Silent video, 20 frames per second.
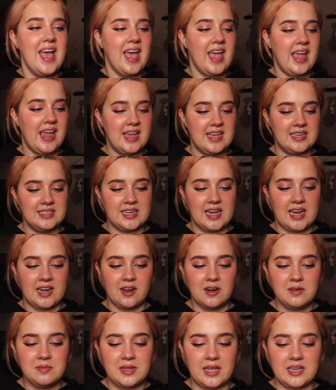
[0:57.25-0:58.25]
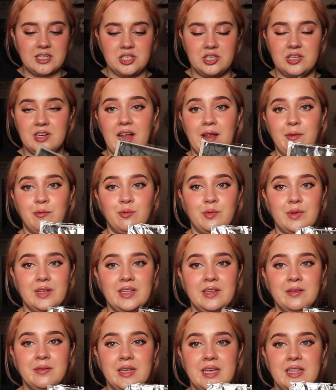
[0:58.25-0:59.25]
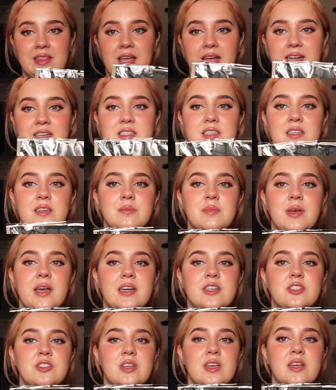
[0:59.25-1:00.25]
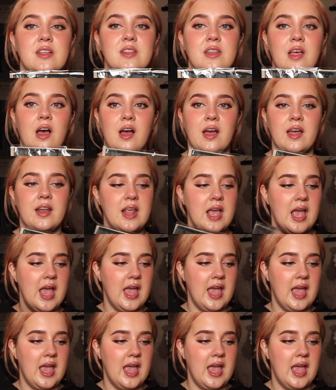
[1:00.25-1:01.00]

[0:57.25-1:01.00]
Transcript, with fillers: And I got them last year. I really, really liked them actually a lot.